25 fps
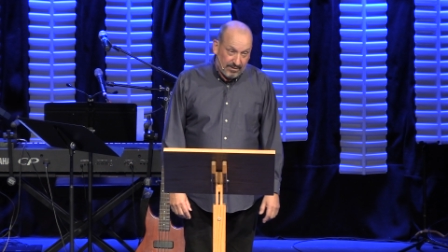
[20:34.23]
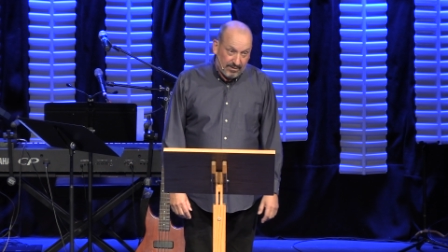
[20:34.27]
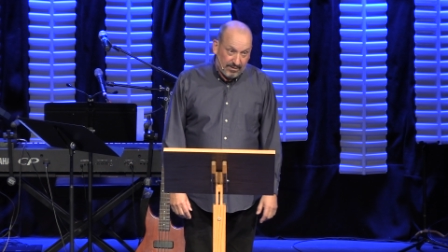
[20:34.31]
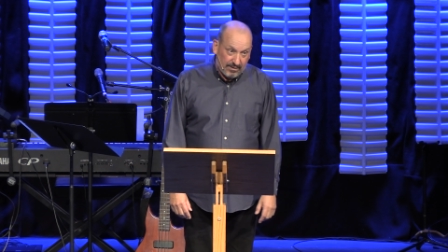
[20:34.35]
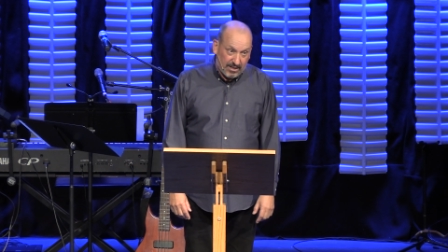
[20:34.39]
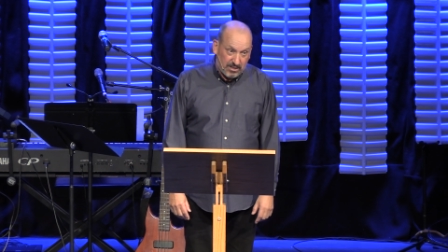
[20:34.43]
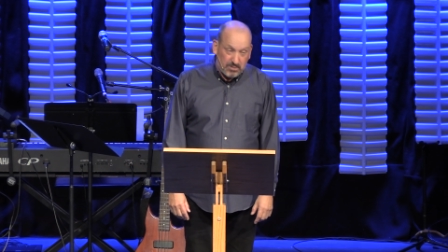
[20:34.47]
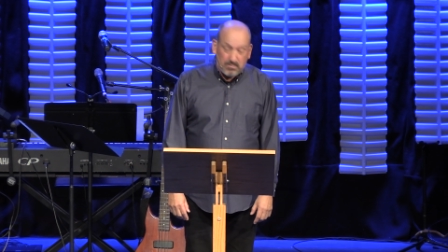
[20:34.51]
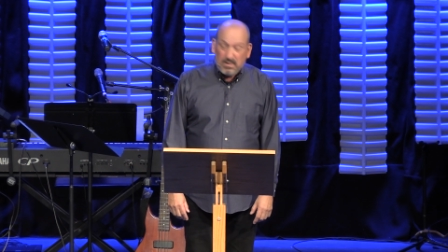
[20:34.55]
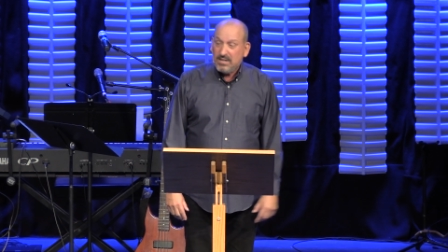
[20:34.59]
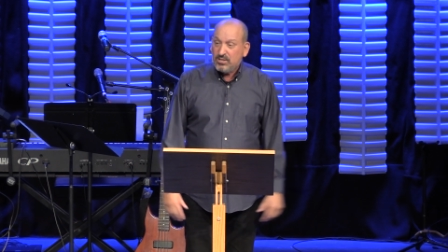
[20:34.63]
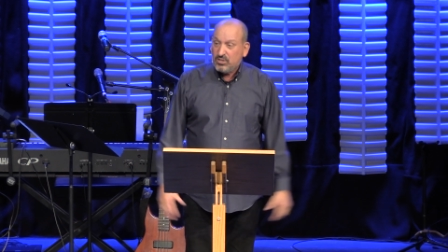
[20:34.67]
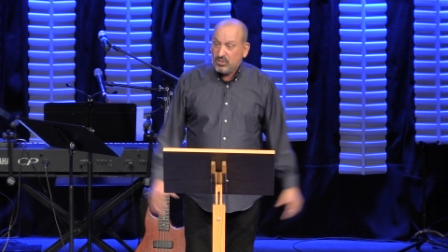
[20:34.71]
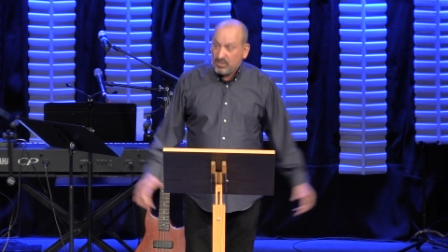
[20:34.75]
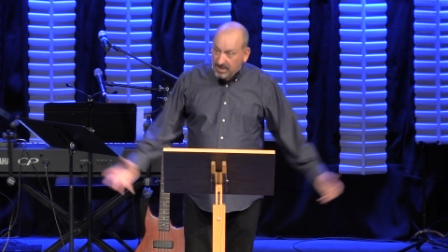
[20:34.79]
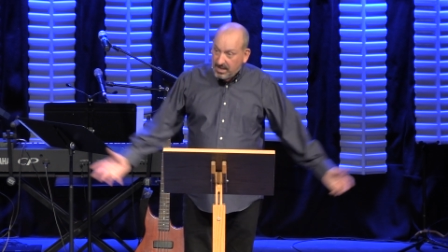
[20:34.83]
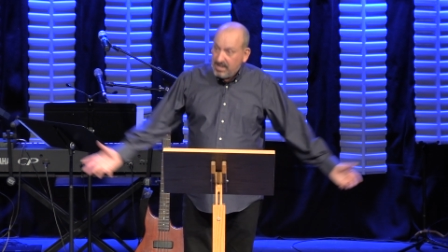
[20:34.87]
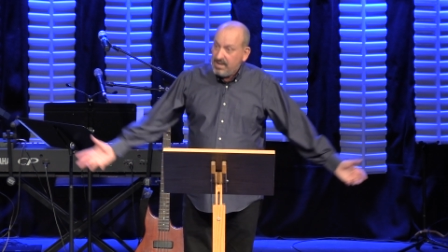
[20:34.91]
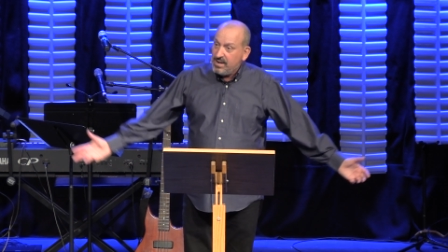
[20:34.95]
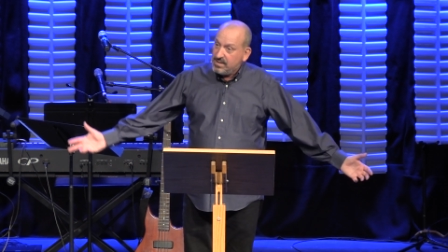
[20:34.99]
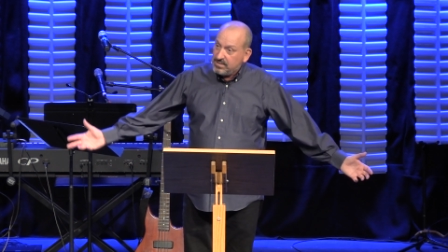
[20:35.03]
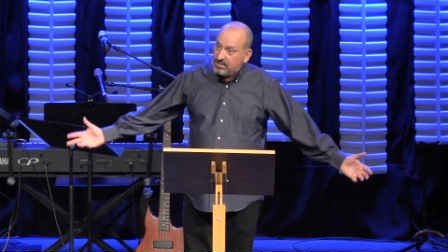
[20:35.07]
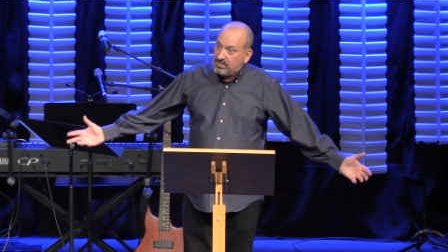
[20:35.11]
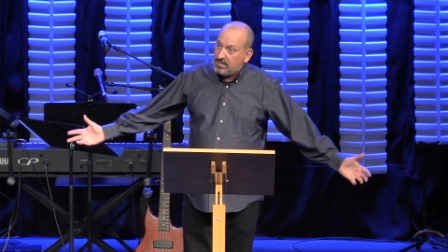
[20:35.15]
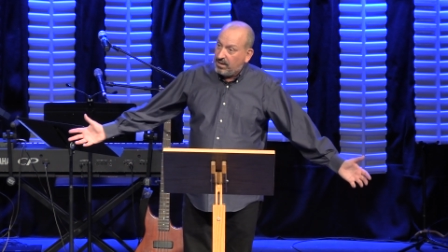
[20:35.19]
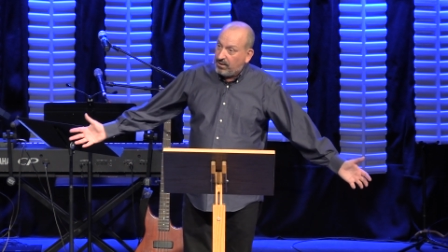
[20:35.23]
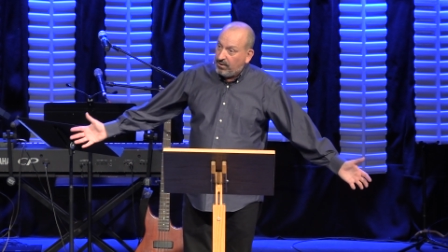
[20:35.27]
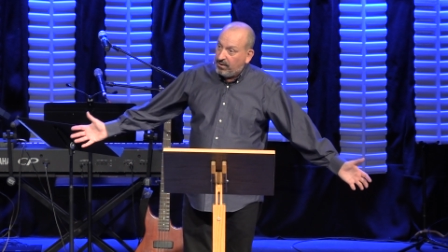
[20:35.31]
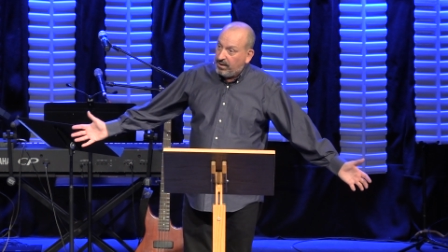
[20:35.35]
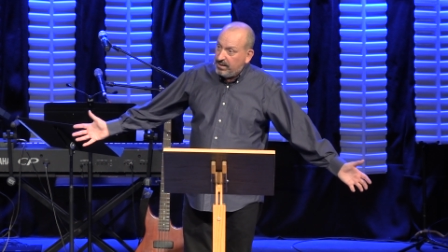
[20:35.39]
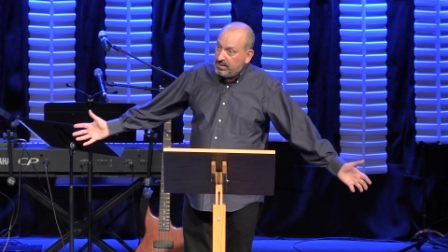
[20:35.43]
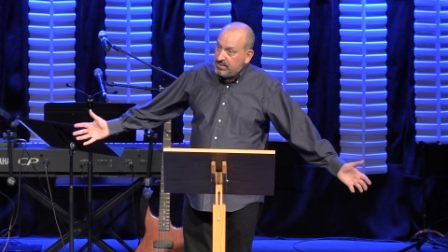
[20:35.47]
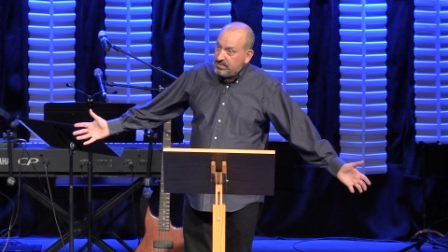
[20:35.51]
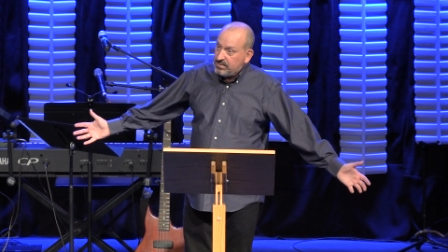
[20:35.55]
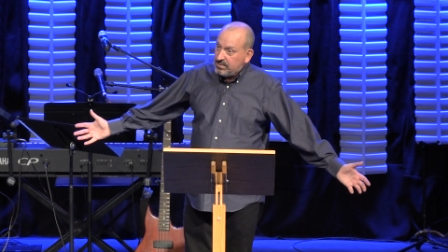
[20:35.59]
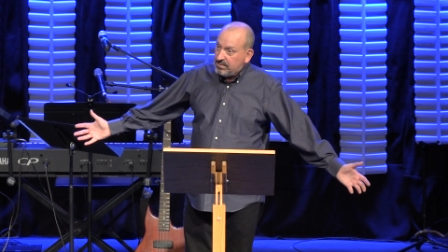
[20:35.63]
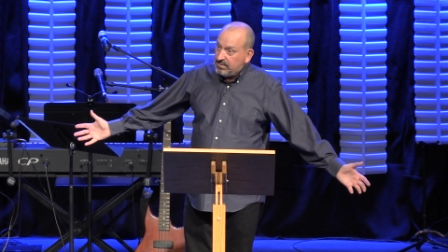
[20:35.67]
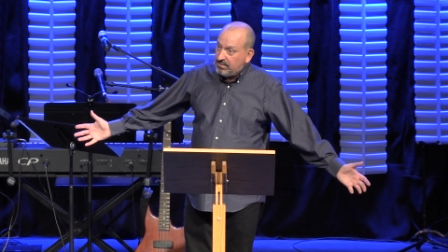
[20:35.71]
as much sin as
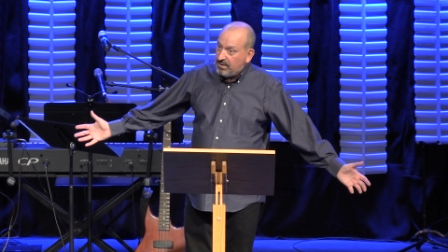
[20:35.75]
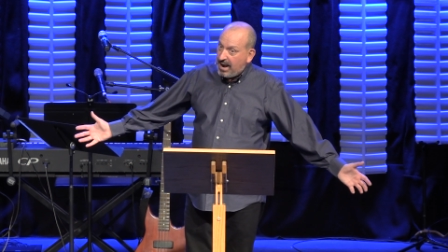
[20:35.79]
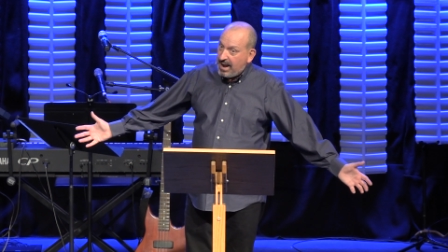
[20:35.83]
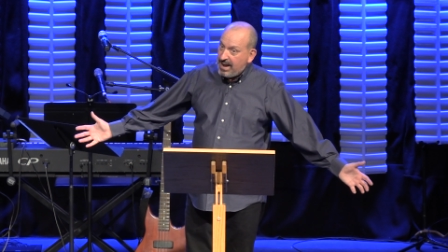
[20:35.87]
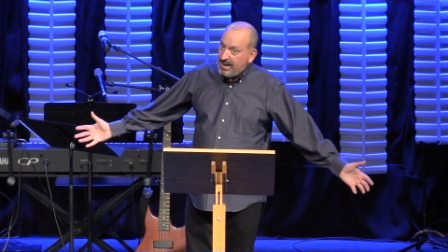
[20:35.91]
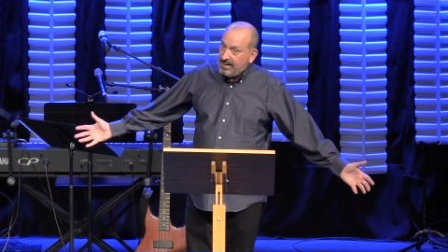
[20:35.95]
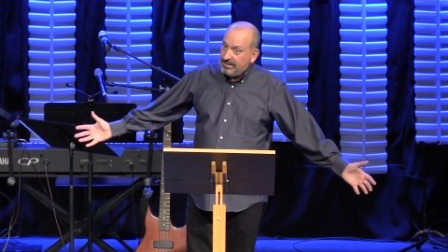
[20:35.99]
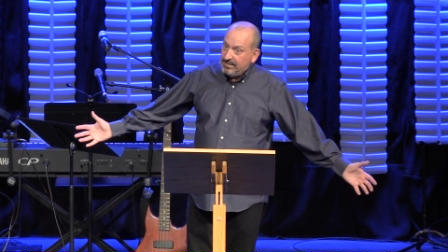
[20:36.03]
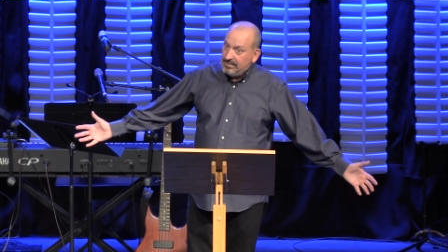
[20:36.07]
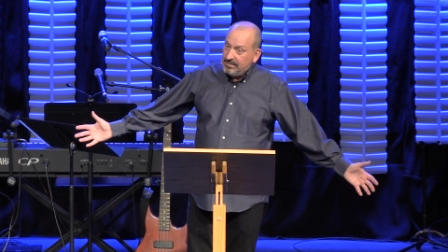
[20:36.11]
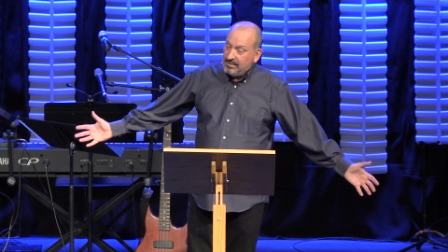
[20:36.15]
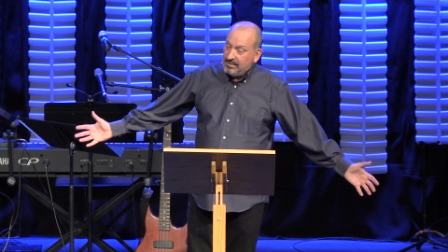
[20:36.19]
there is, right?